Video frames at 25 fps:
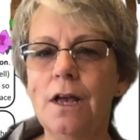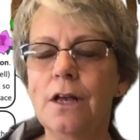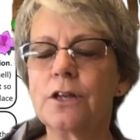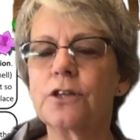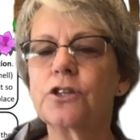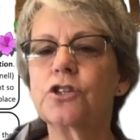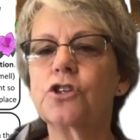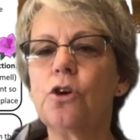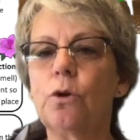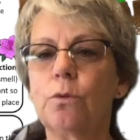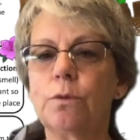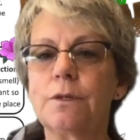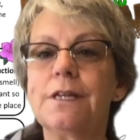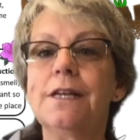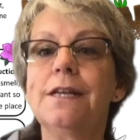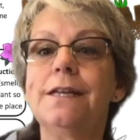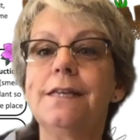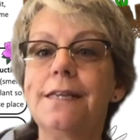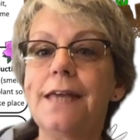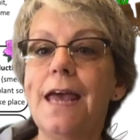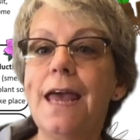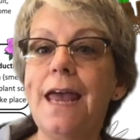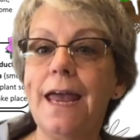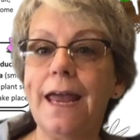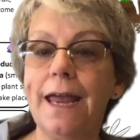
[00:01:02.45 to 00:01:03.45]
So
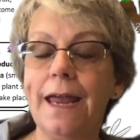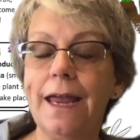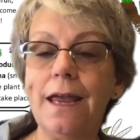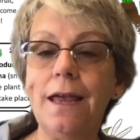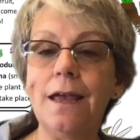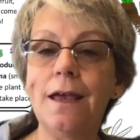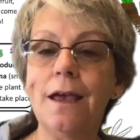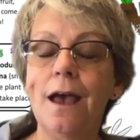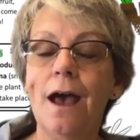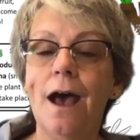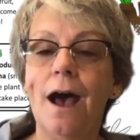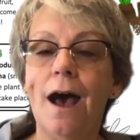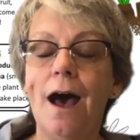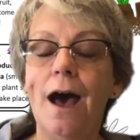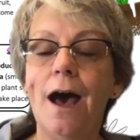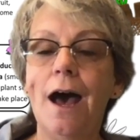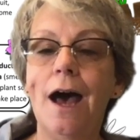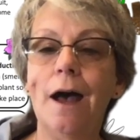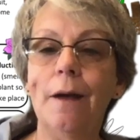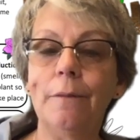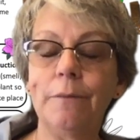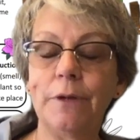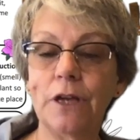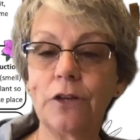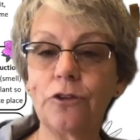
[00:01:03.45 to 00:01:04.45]

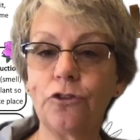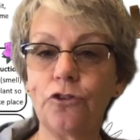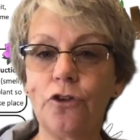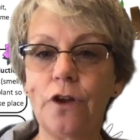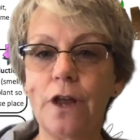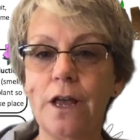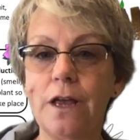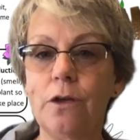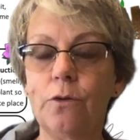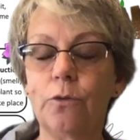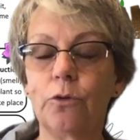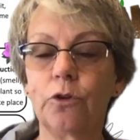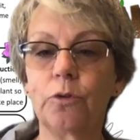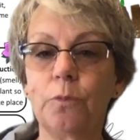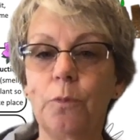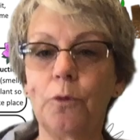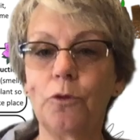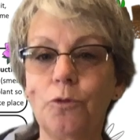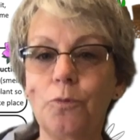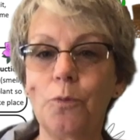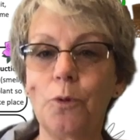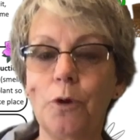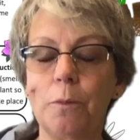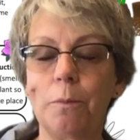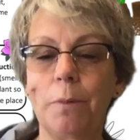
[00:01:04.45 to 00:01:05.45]
yesterday you were
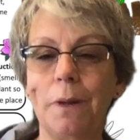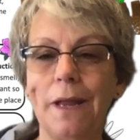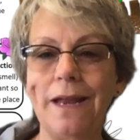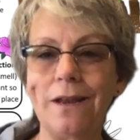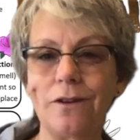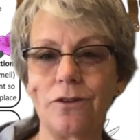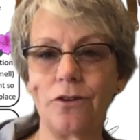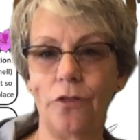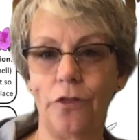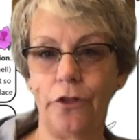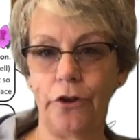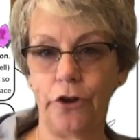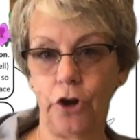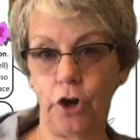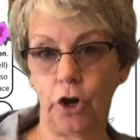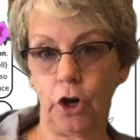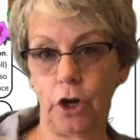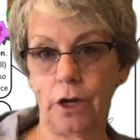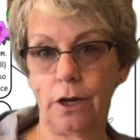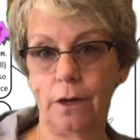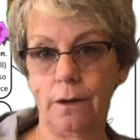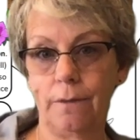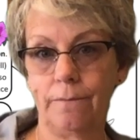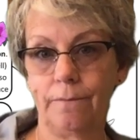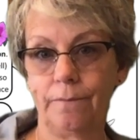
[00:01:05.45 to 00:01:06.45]
supposed to put a plant in the
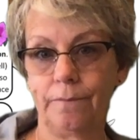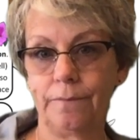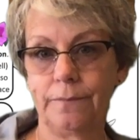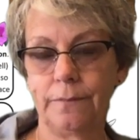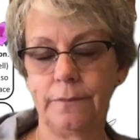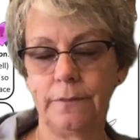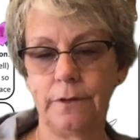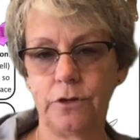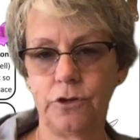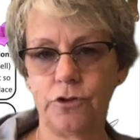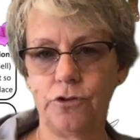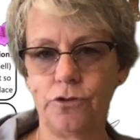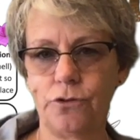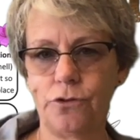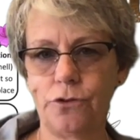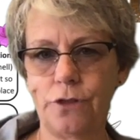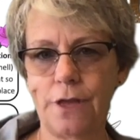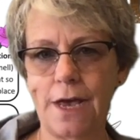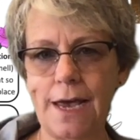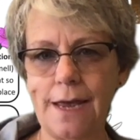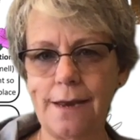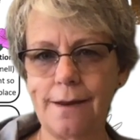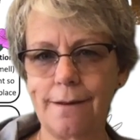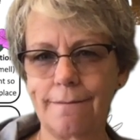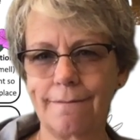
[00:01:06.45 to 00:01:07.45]
dark. Did you do
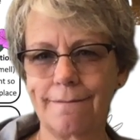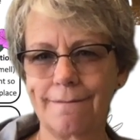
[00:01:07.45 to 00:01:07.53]
that?